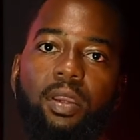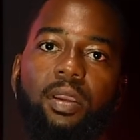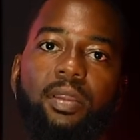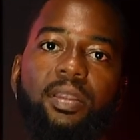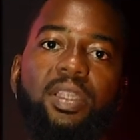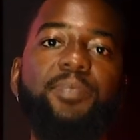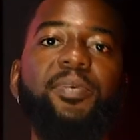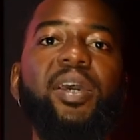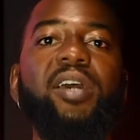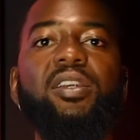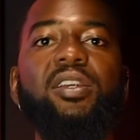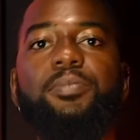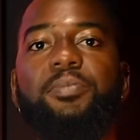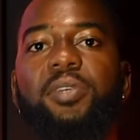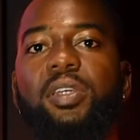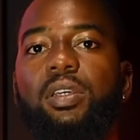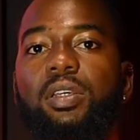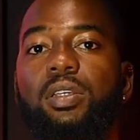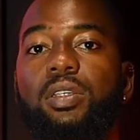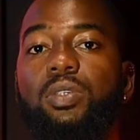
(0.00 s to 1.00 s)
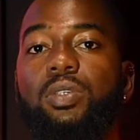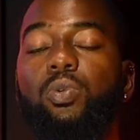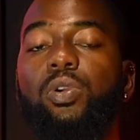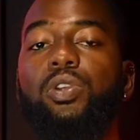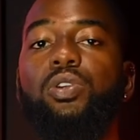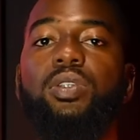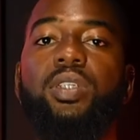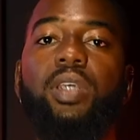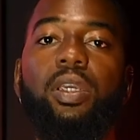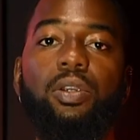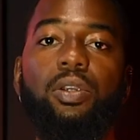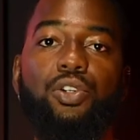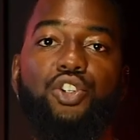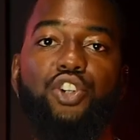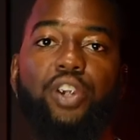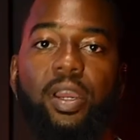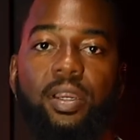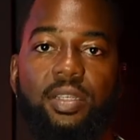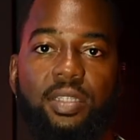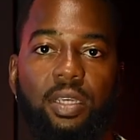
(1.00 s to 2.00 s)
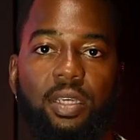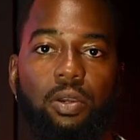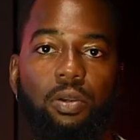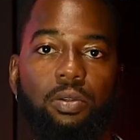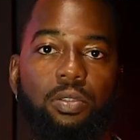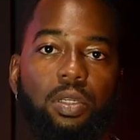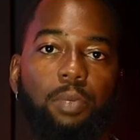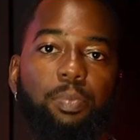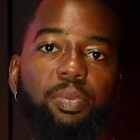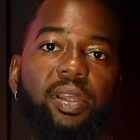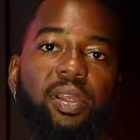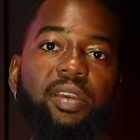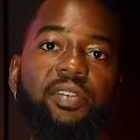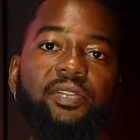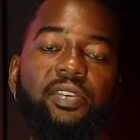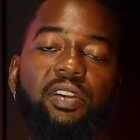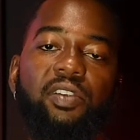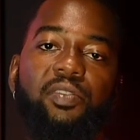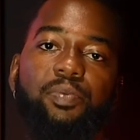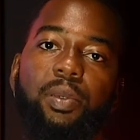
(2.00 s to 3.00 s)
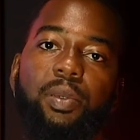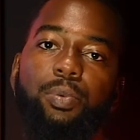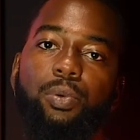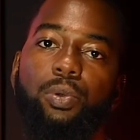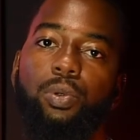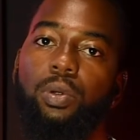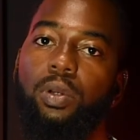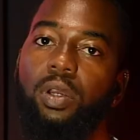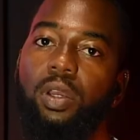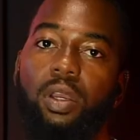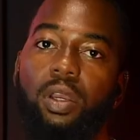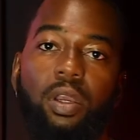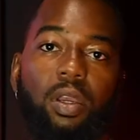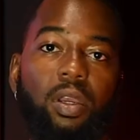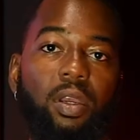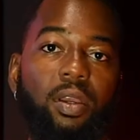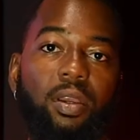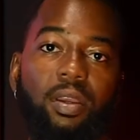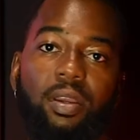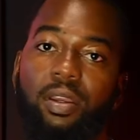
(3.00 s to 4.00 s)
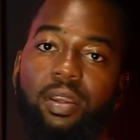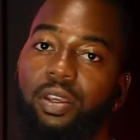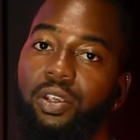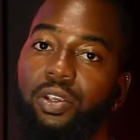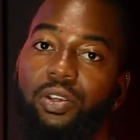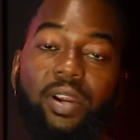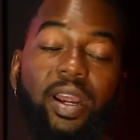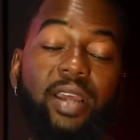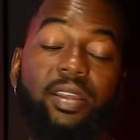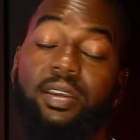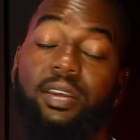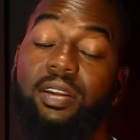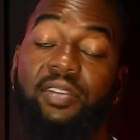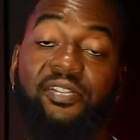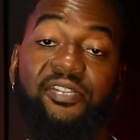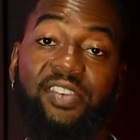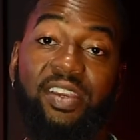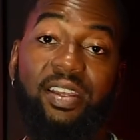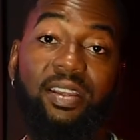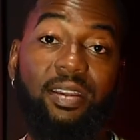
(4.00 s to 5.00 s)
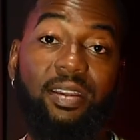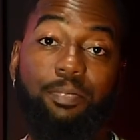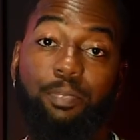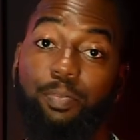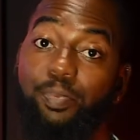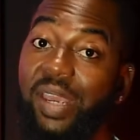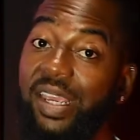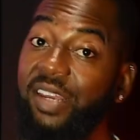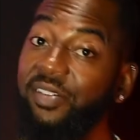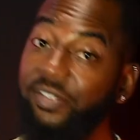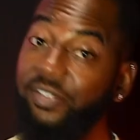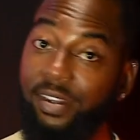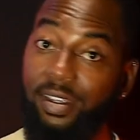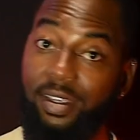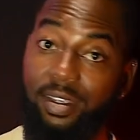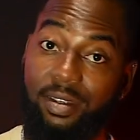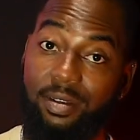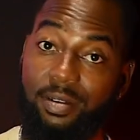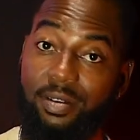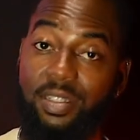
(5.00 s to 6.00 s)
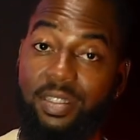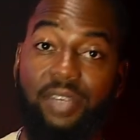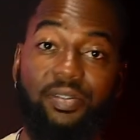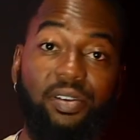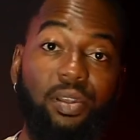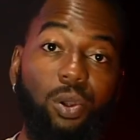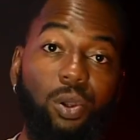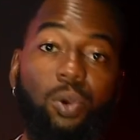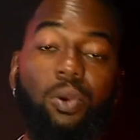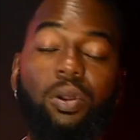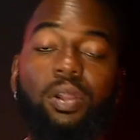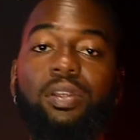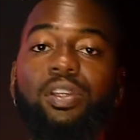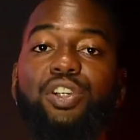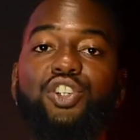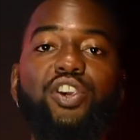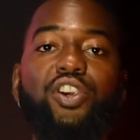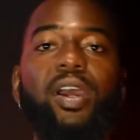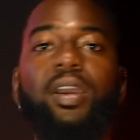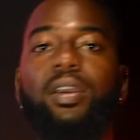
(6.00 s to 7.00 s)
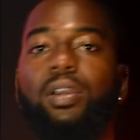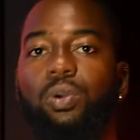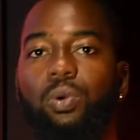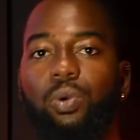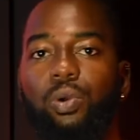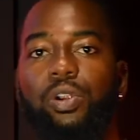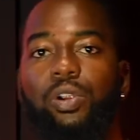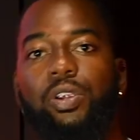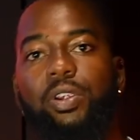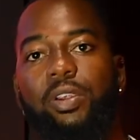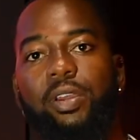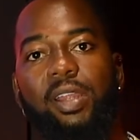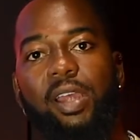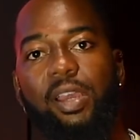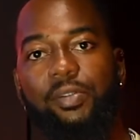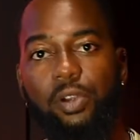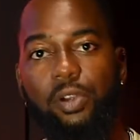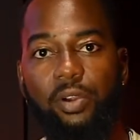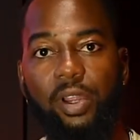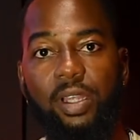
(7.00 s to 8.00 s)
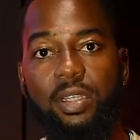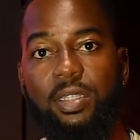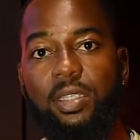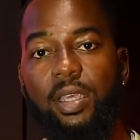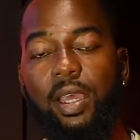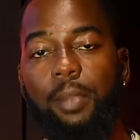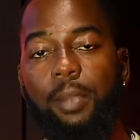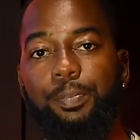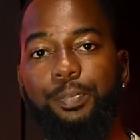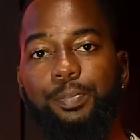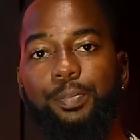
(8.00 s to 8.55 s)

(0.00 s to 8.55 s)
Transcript: This matters because when you take your tracks out to play in front of people, you're either going to feel it painfully because you have a low quality track, or you're going to have a great set.